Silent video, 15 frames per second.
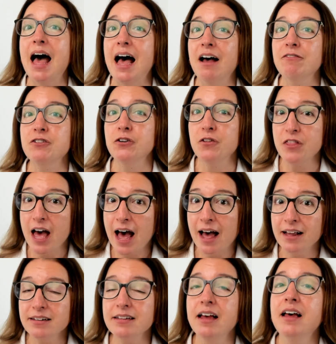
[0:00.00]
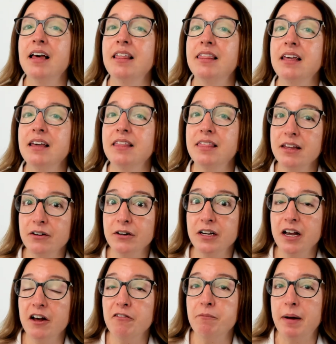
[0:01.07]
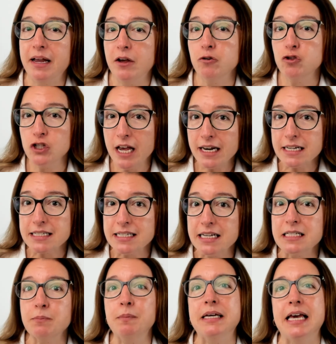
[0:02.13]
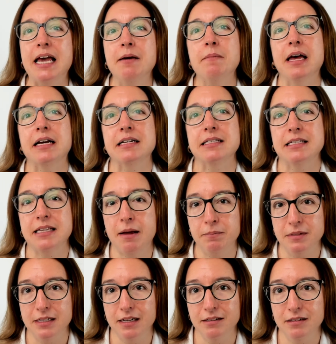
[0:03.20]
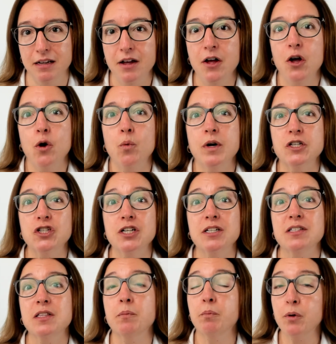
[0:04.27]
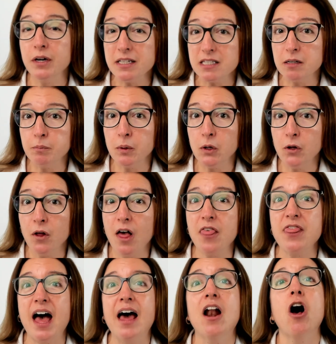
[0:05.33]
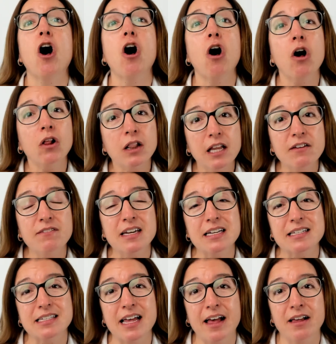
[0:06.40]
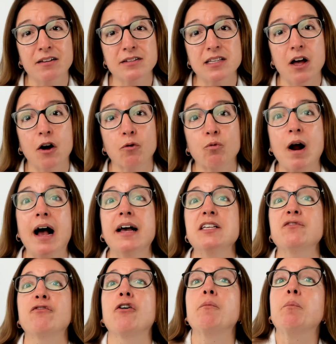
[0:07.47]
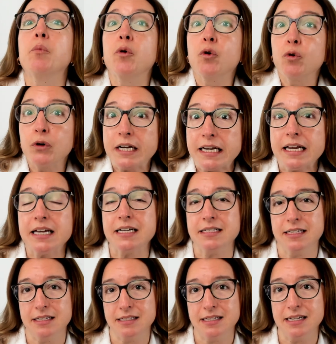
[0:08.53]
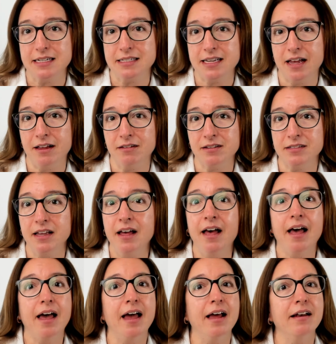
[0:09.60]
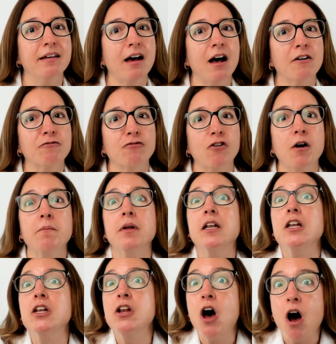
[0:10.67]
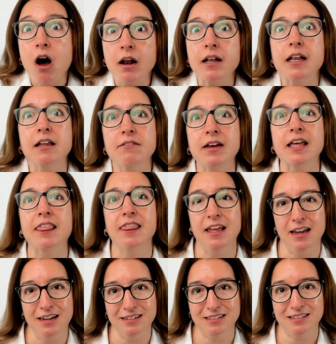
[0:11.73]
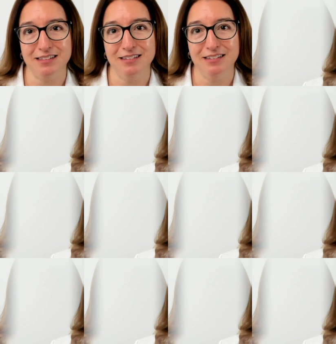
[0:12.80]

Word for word: After that, the theory of biogenesis became accepted, which is the principle that all living cells arise from pre-existing cells and not from non-living things.